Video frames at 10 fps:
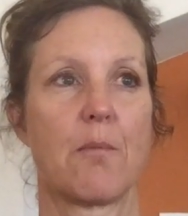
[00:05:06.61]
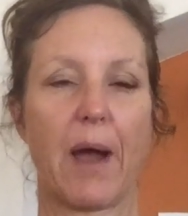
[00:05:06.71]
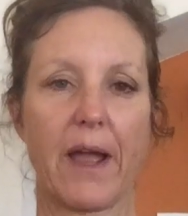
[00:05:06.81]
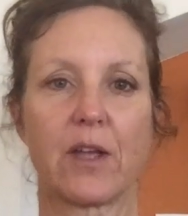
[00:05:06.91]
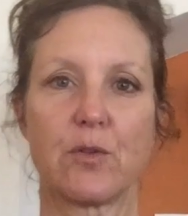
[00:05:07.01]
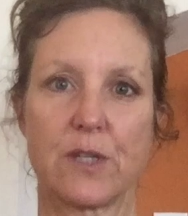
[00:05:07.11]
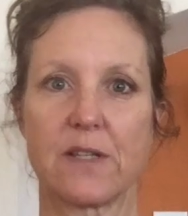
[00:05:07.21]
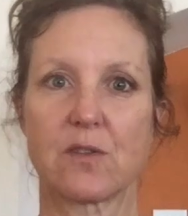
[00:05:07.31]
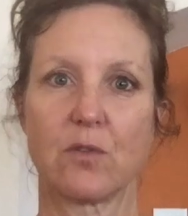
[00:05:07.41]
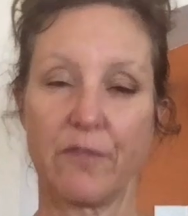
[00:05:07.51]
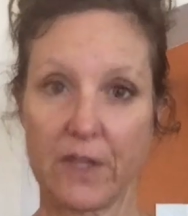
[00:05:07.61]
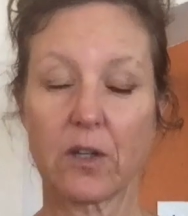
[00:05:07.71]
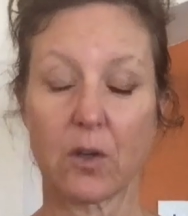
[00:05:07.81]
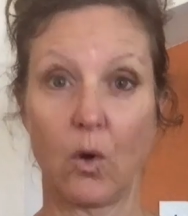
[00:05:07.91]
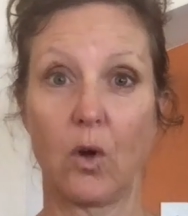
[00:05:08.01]
biodiesel
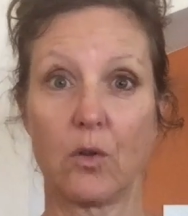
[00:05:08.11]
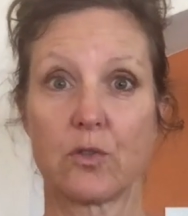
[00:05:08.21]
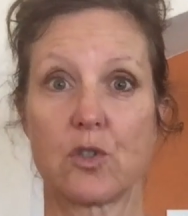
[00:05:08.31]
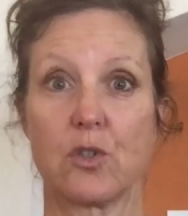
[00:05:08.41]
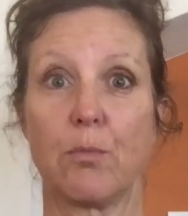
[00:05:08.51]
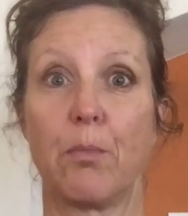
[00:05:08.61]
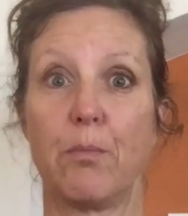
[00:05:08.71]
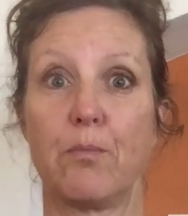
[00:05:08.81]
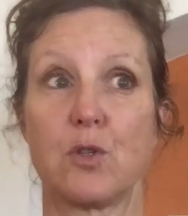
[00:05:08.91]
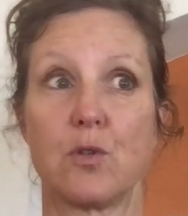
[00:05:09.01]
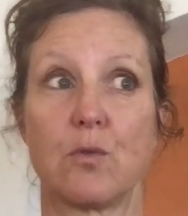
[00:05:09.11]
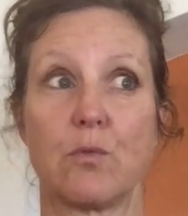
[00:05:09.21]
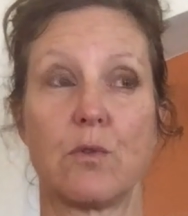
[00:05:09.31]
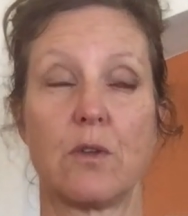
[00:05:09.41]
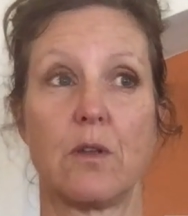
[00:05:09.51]
vehicle to
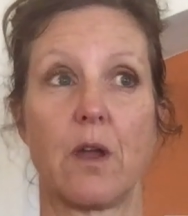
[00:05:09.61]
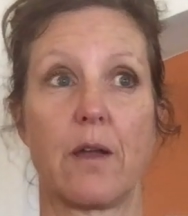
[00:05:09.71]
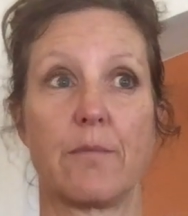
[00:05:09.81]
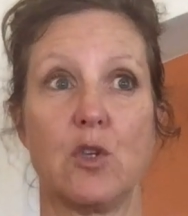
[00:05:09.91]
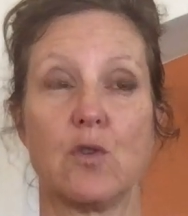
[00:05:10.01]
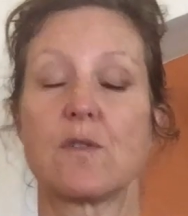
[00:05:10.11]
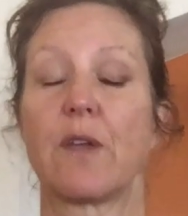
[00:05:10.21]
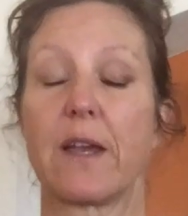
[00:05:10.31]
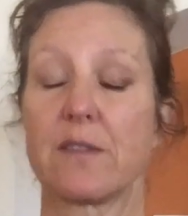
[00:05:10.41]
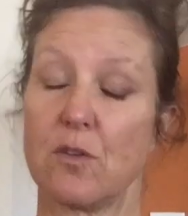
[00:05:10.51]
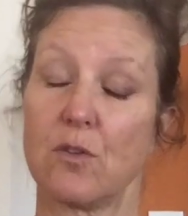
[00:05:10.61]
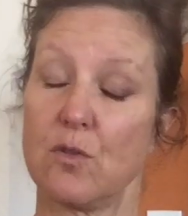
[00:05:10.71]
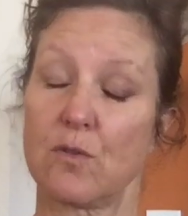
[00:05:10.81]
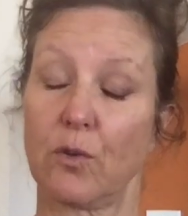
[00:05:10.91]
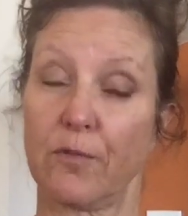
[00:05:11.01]

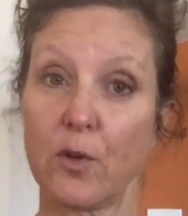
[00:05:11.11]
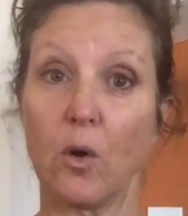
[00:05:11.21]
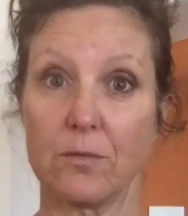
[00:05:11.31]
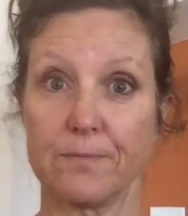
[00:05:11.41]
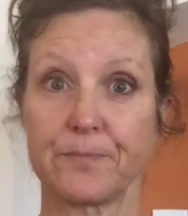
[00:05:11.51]
use for fuel.